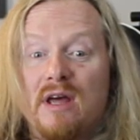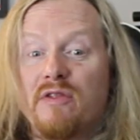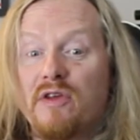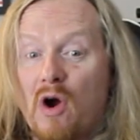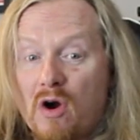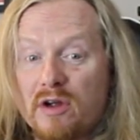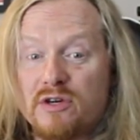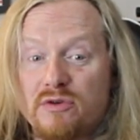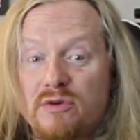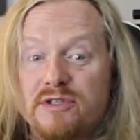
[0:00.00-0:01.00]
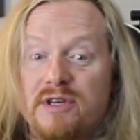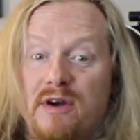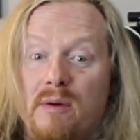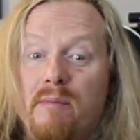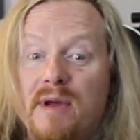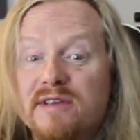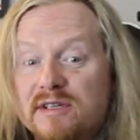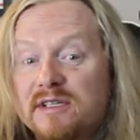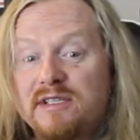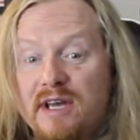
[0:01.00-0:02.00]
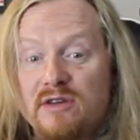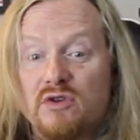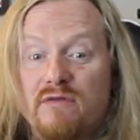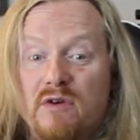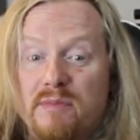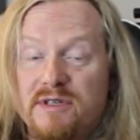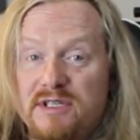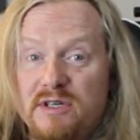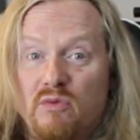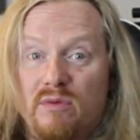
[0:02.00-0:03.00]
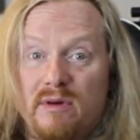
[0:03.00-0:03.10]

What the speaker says: The ARC Control Center basically takes over your PC